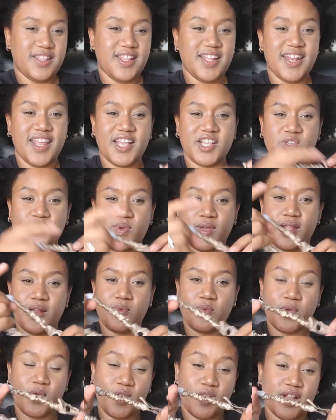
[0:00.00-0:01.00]
The next
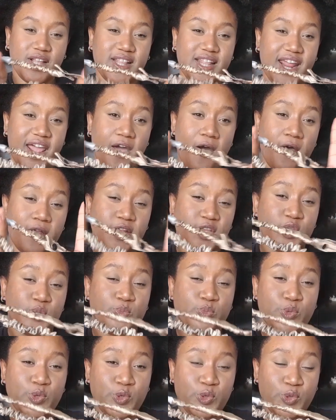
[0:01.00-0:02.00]
one we're gonna try on is
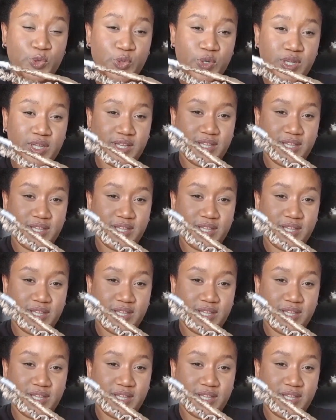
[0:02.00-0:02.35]
Mood.